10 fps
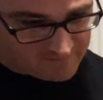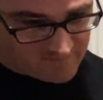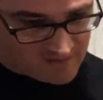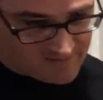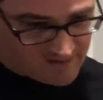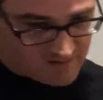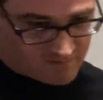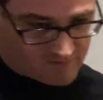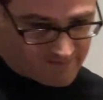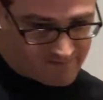And then
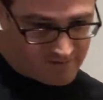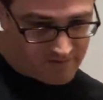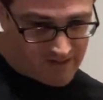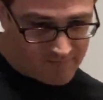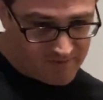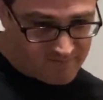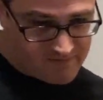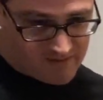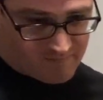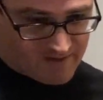we have another copy of
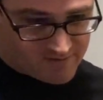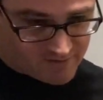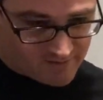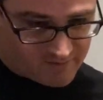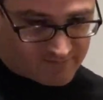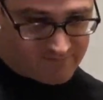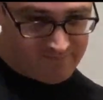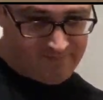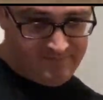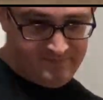St. Patrick.
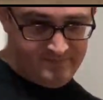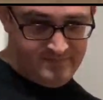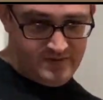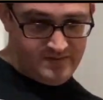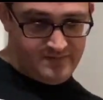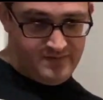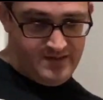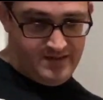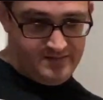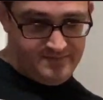All right.